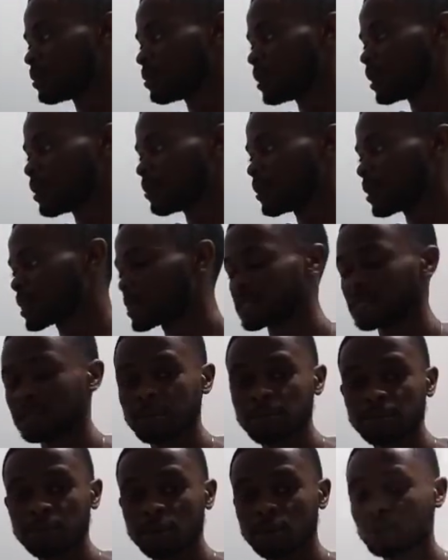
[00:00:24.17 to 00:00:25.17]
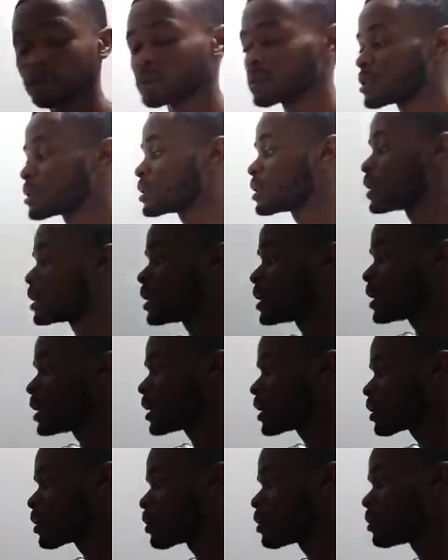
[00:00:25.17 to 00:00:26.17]
map examples,
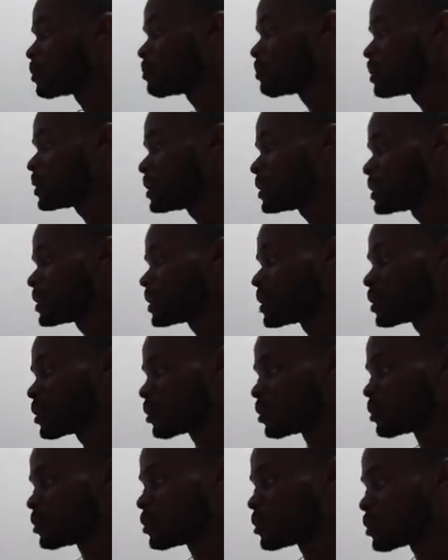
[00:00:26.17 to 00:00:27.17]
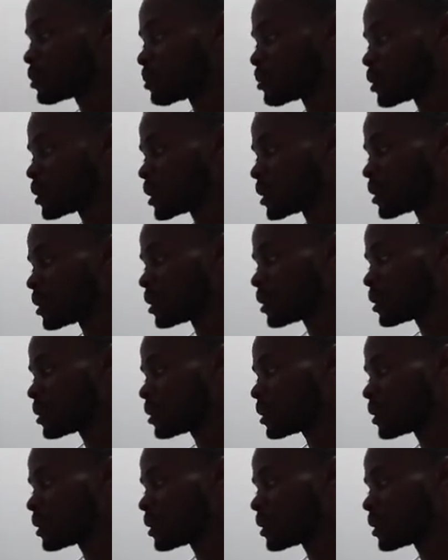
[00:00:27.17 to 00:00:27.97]
completed contour model,